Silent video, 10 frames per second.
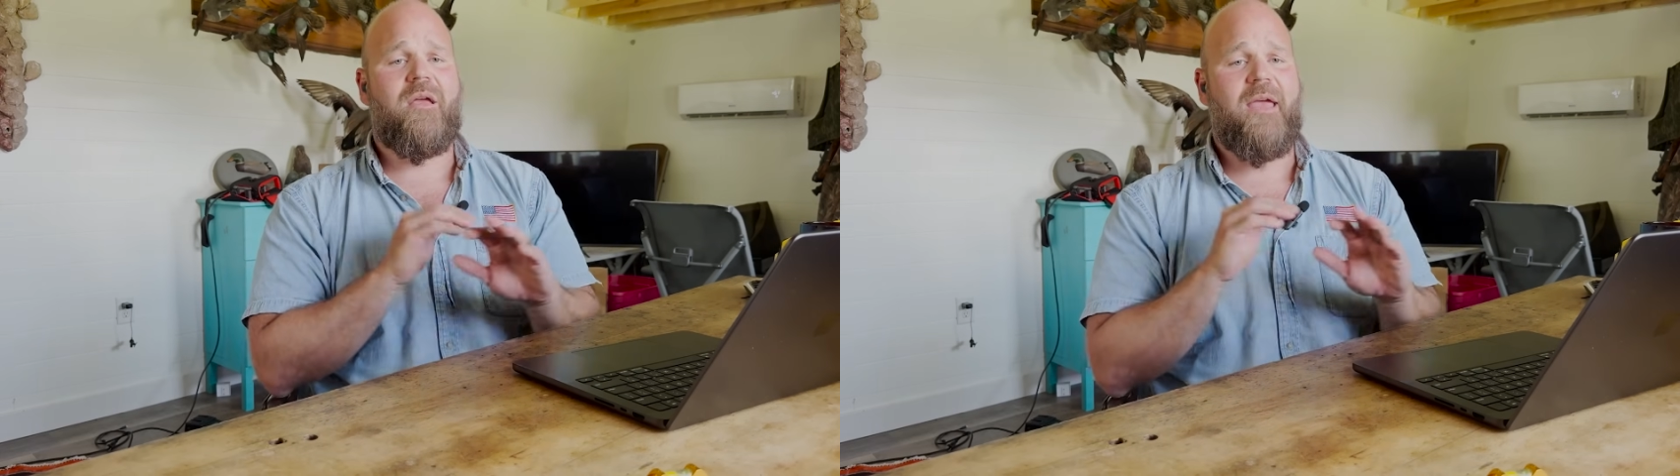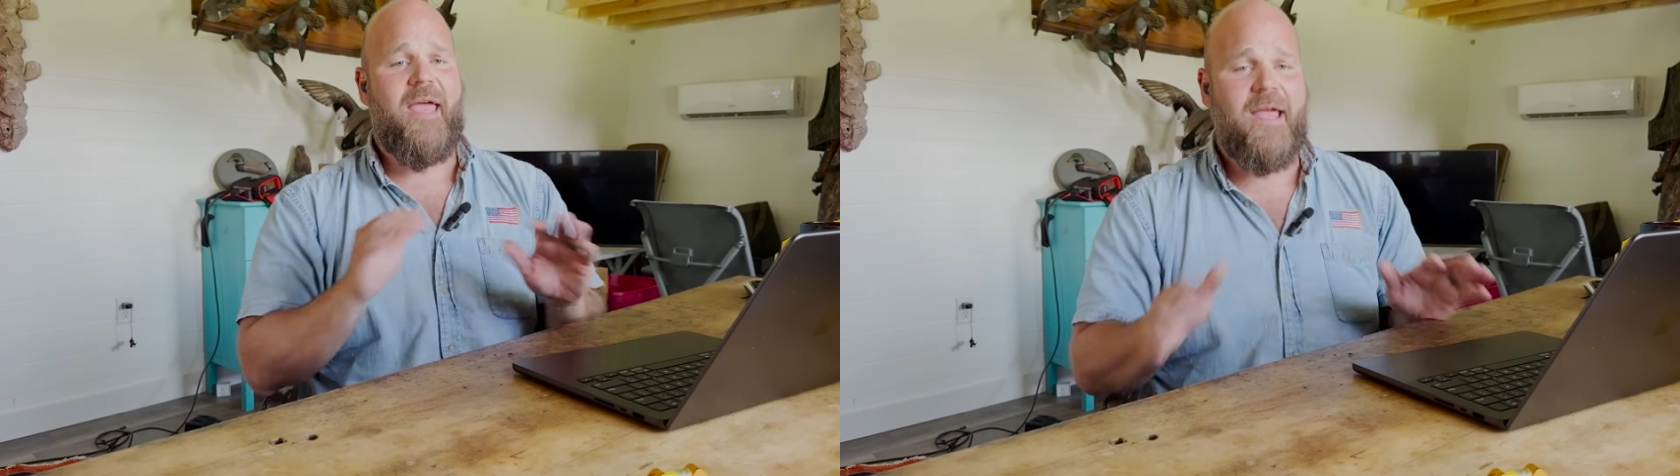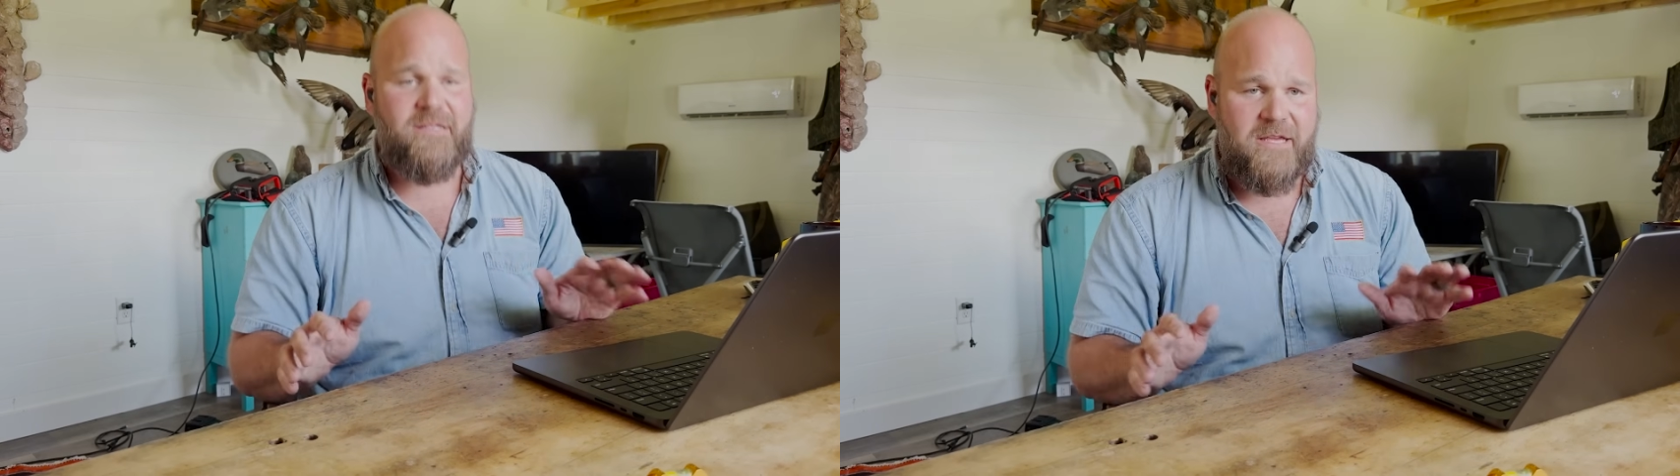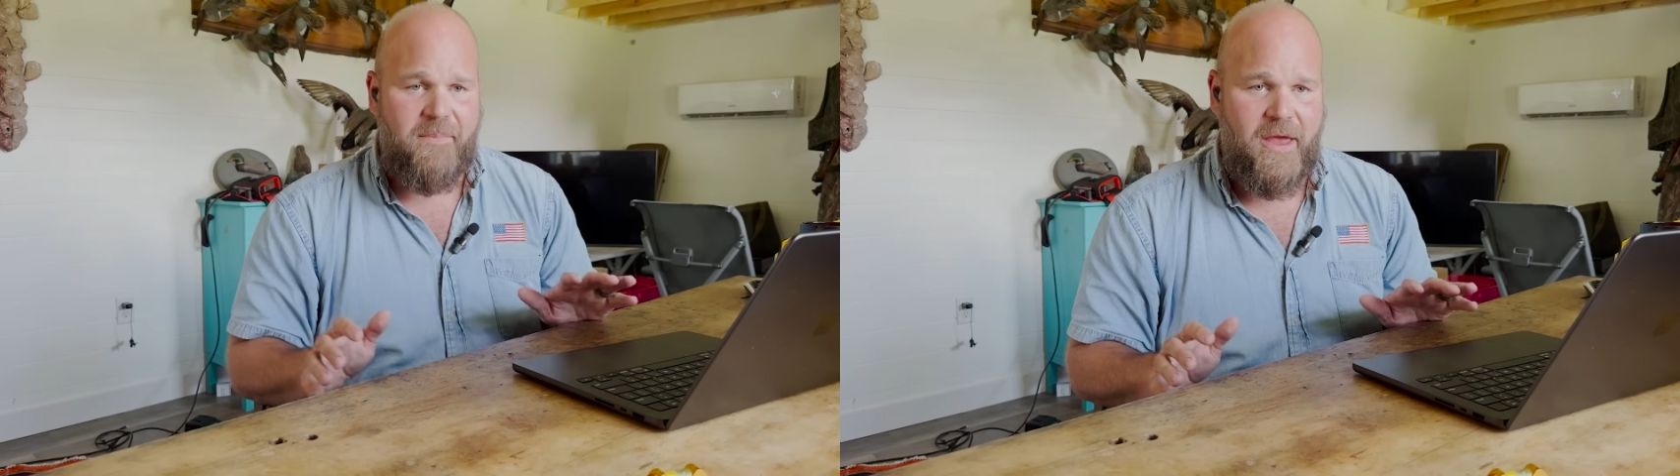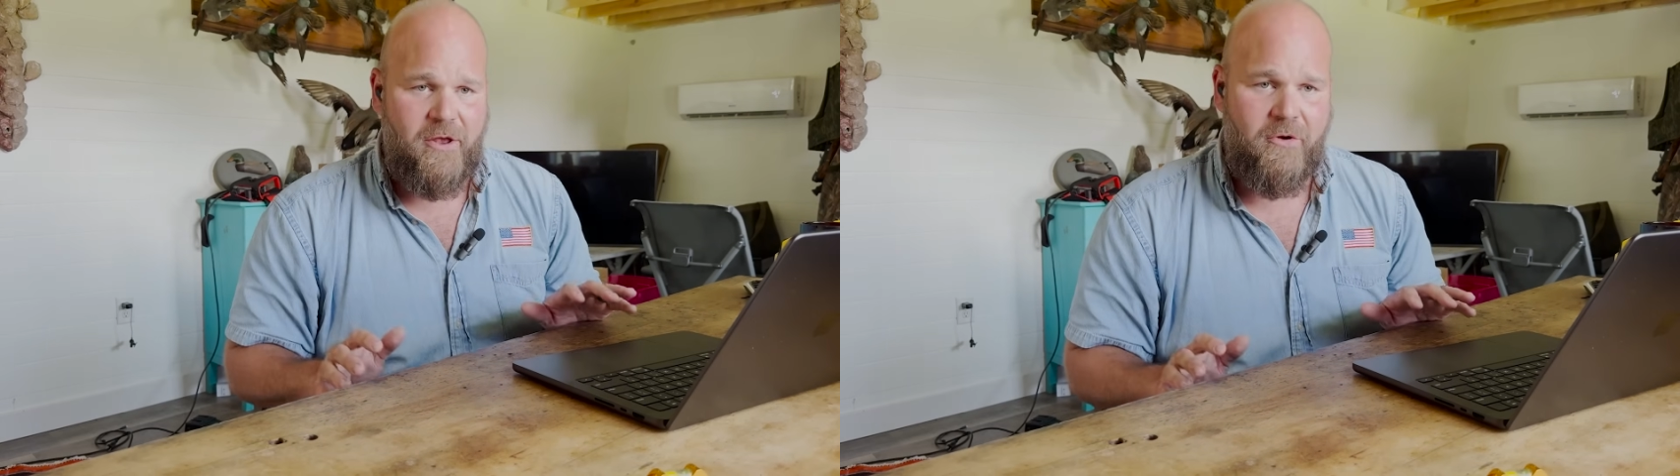hate
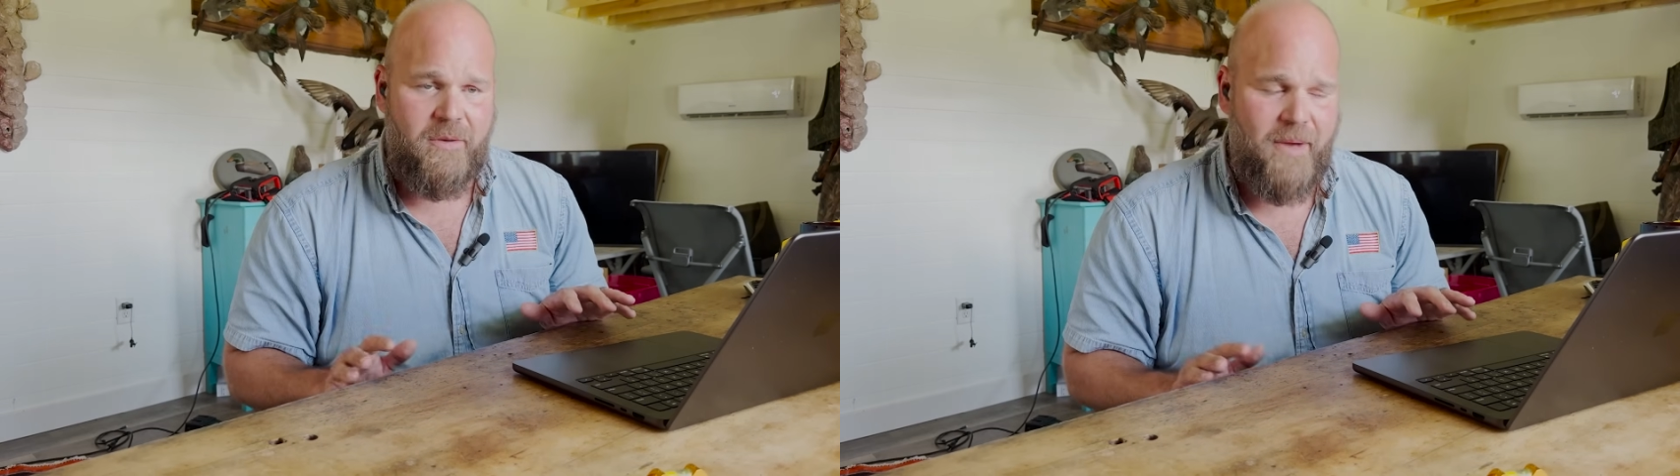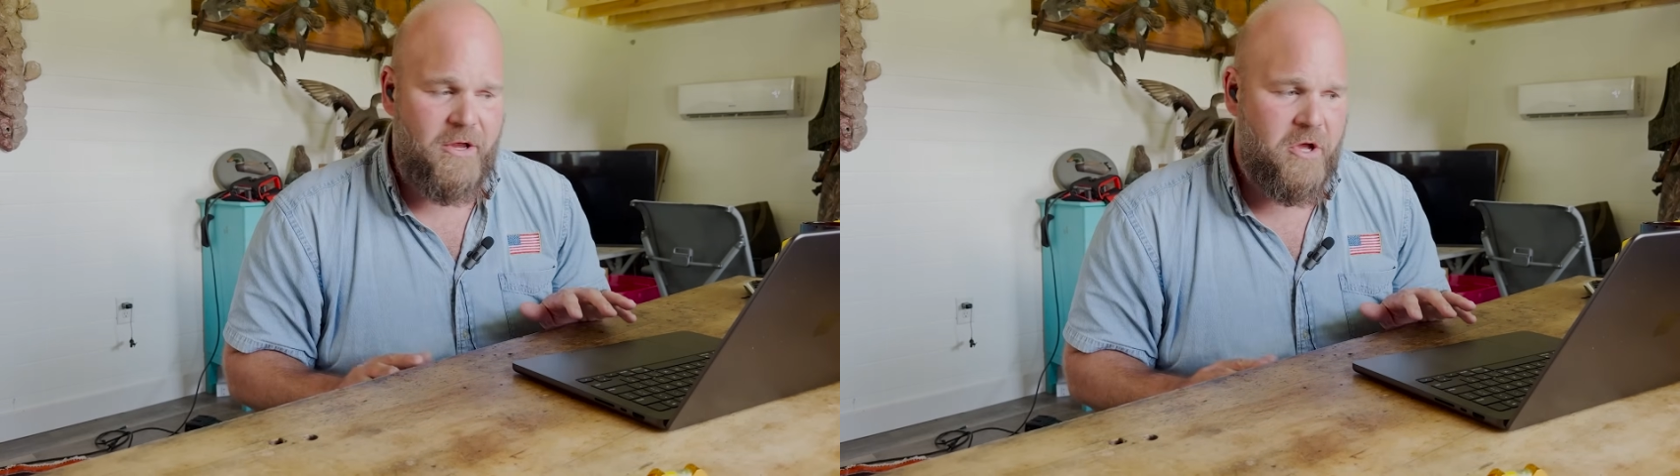tomato in my